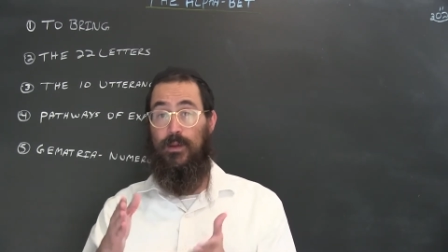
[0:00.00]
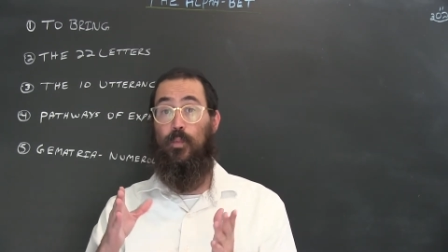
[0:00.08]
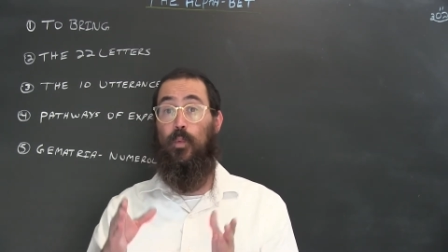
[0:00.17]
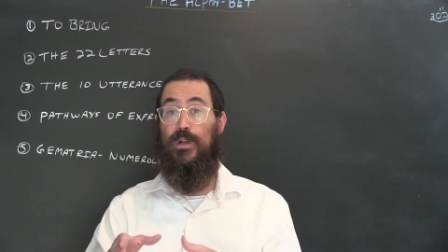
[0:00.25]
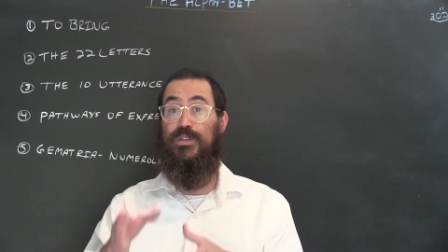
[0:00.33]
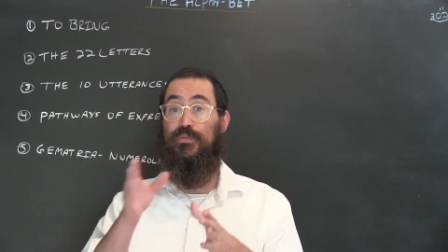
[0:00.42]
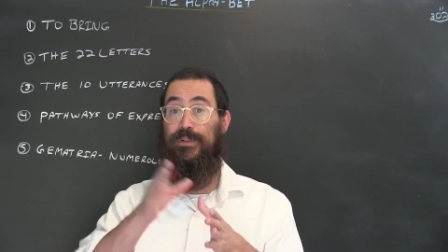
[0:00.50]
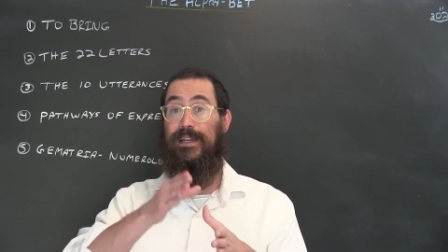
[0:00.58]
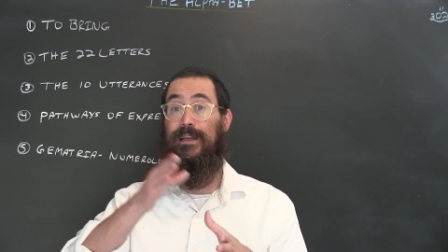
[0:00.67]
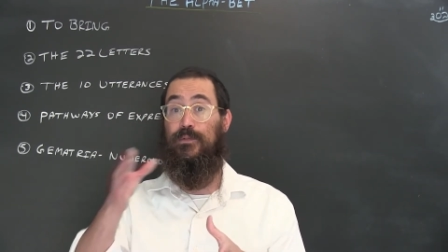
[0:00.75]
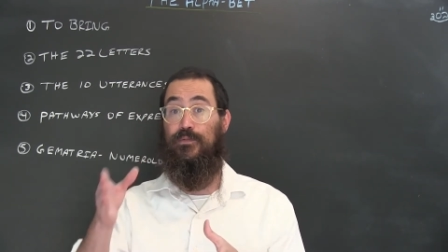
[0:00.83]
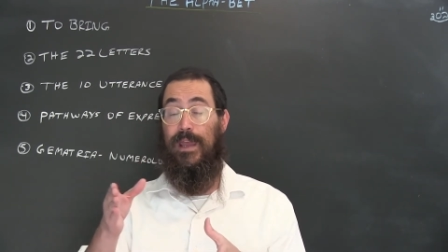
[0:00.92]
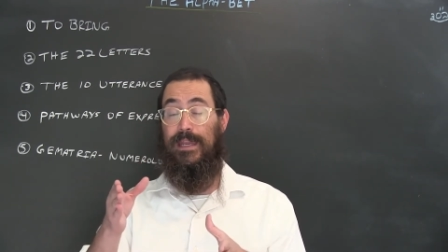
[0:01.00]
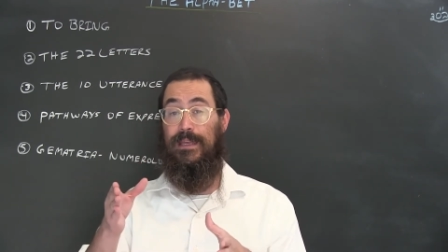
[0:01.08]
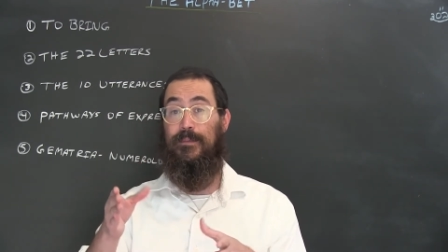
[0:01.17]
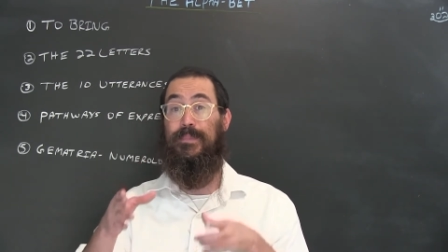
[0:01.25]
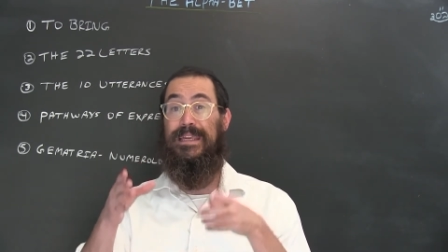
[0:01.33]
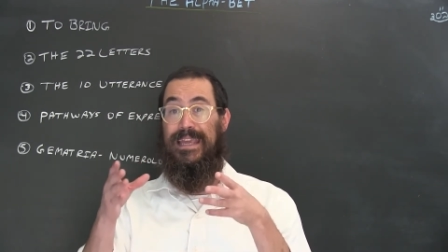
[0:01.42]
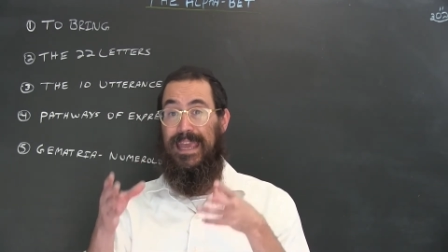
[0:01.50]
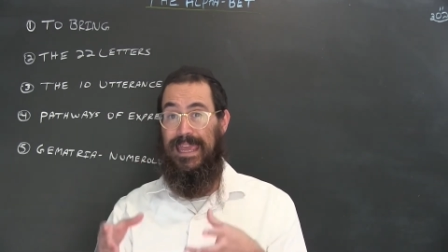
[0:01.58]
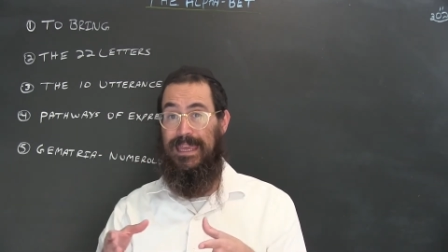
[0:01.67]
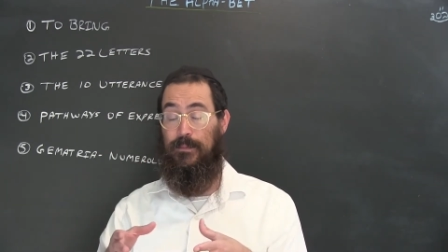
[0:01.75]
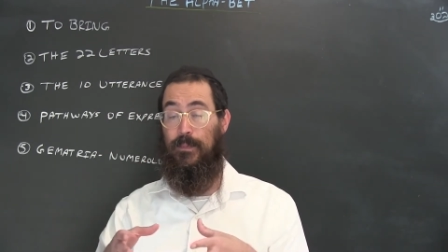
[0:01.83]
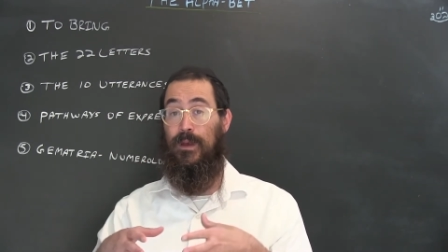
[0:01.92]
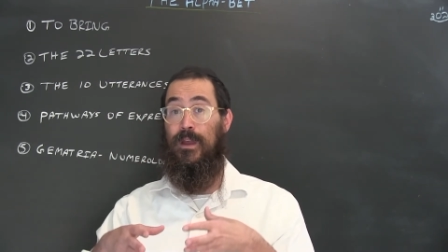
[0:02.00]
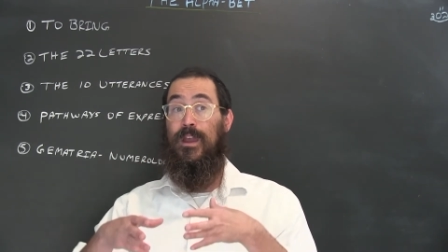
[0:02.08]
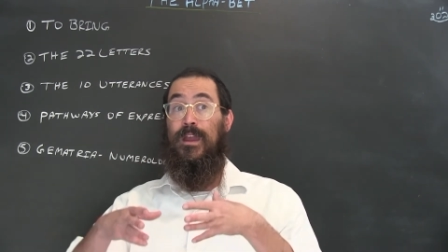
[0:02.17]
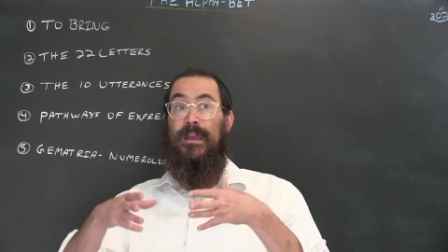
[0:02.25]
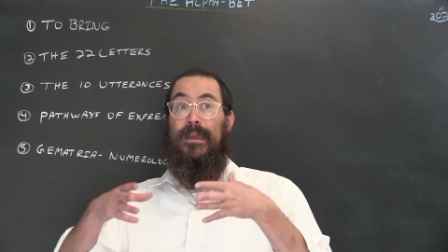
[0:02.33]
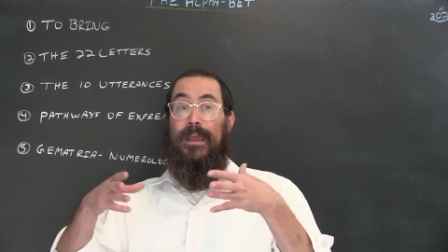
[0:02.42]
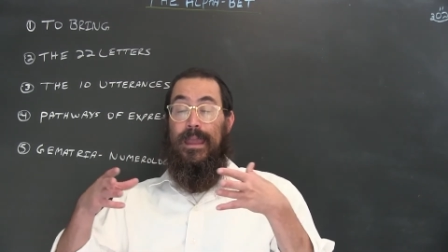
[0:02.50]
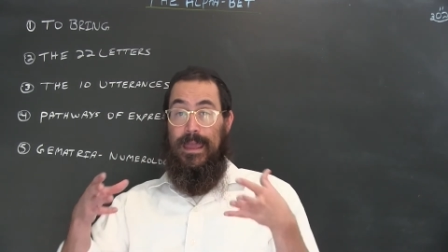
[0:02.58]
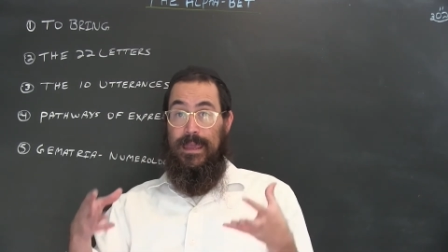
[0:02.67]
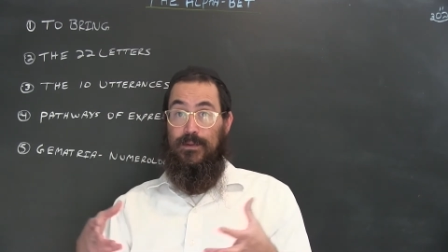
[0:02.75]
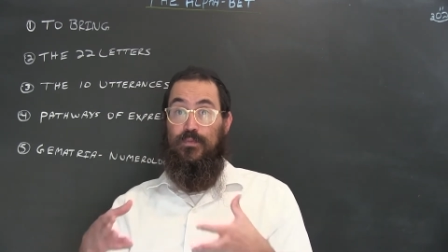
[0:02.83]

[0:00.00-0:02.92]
And once reading and writing became a